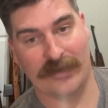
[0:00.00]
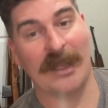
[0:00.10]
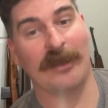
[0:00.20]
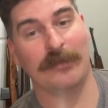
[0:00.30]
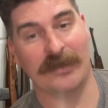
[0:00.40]

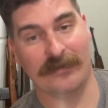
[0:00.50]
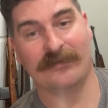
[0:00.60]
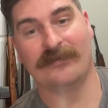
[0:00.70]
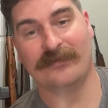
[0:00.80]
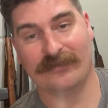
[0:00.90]
That'd be
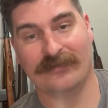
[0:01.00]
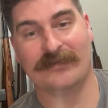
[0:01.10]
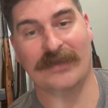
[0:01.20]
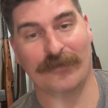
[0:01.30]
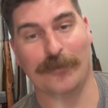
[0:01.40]

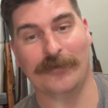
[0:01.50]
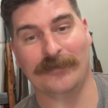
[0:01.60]
difficult.